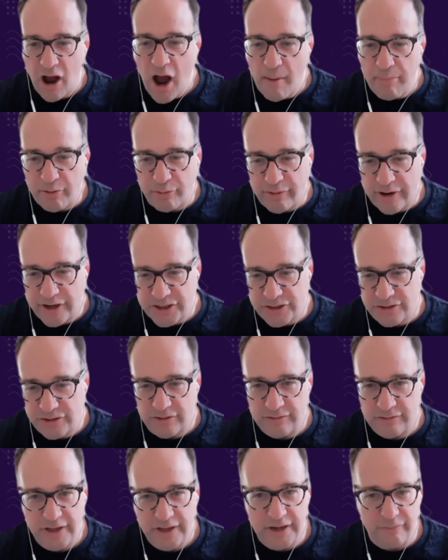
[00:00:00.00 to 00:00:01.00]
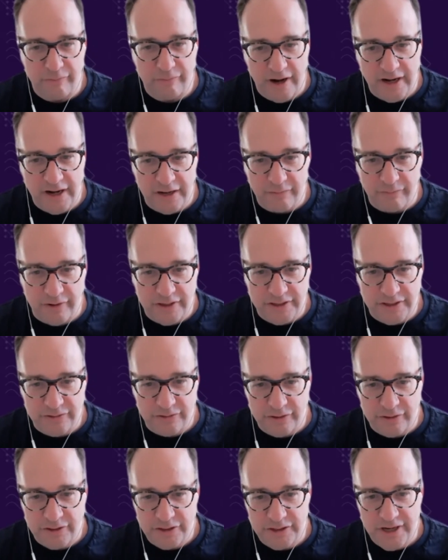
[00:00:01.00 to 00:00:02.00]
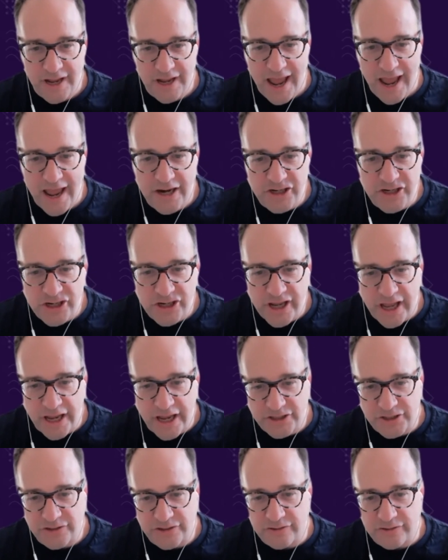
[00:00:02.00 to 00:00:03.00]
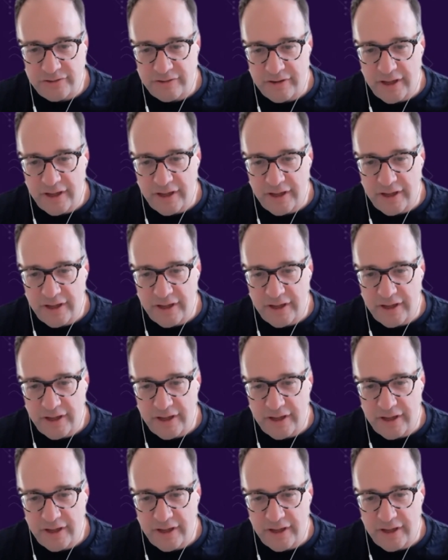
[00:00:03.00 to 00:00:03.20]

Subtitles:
operational, like running research, to educational,